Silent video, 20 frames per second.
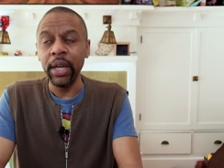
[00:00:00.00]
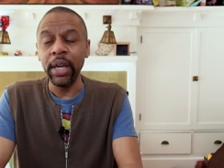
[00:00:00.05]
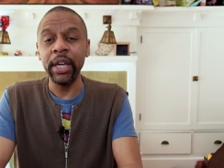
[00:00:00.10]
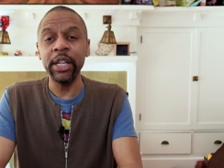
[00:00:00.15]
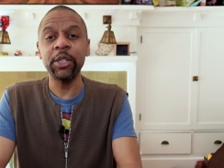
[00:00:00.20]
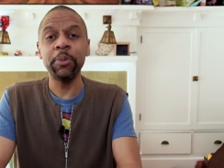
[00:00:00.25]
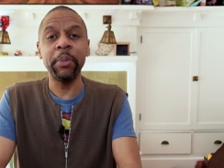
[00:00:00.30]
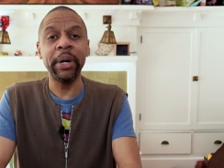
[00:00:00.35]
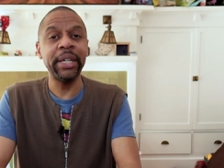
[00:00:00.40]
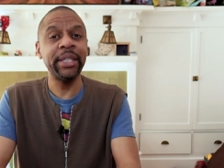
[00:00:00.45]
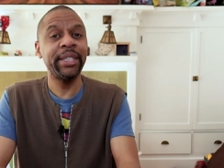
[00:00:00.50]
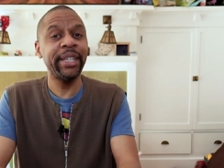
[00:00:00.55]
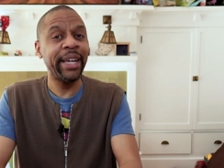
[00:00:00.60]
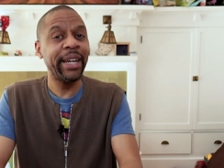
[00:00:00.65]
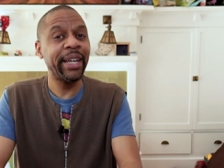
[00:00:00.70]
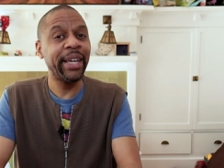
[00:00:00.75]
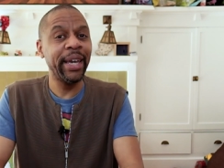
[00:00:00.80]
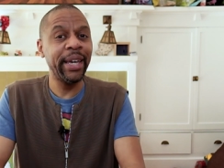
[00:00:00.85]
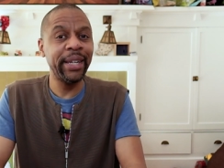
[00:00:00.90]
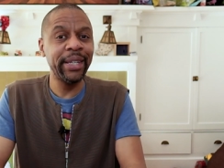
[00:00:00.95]
It's my
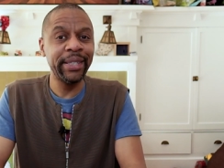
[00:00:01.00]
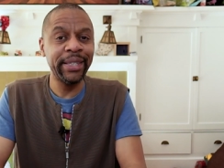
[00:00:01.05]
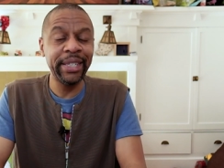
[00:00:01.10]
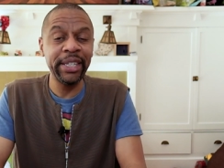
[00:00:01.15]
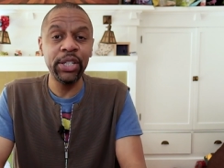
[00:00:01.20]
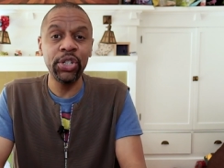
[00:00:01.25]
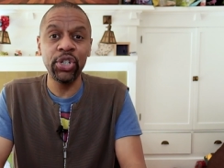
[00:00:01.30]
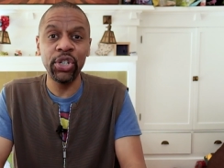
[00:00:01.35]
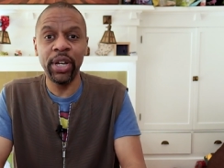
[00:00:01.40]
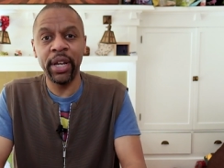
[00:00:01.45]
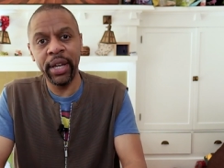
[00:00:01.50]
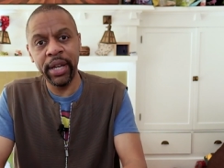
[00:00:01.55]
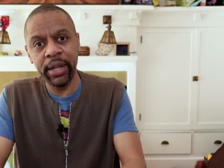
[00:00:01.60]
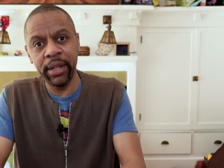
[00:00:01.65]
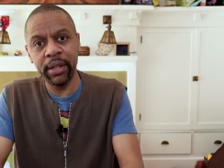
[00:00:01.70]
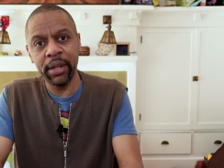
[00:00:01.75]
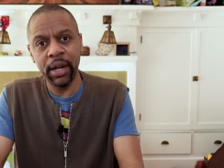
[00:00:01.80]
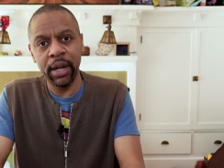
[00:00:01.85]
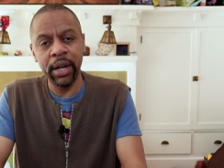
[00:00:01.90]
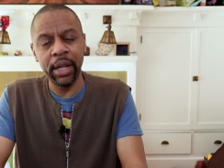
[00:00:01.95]
dedicated
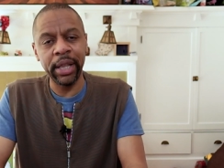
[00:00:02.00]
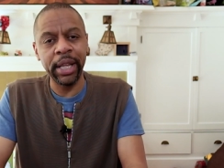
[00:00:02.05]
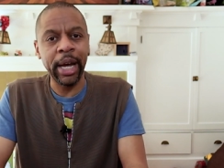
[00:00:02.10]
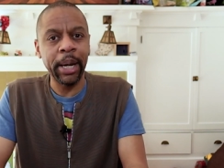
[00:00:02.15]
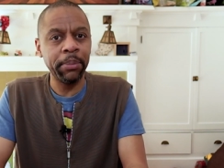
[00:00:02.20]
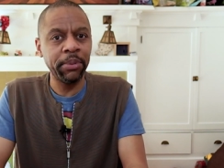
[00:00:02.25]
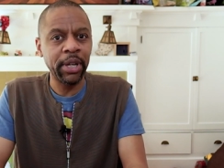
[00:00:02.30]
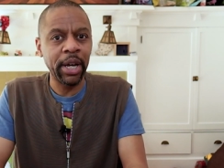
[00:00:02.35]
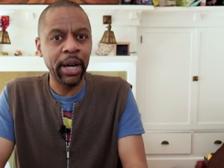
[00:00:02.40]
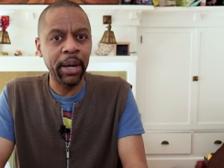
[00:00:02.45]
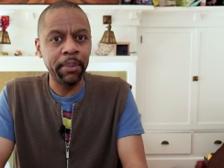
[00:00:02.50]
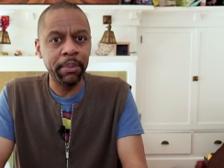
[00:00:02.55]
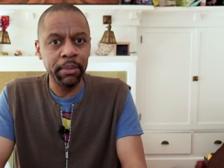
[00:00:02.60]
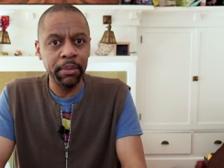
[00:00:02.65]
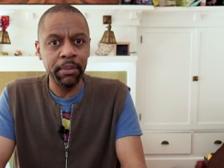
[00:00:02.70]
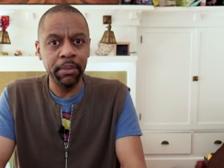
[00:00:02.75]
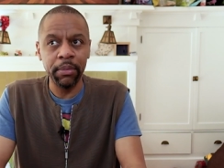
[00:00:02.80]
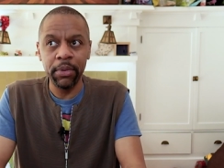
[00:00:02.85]
DJing laptop.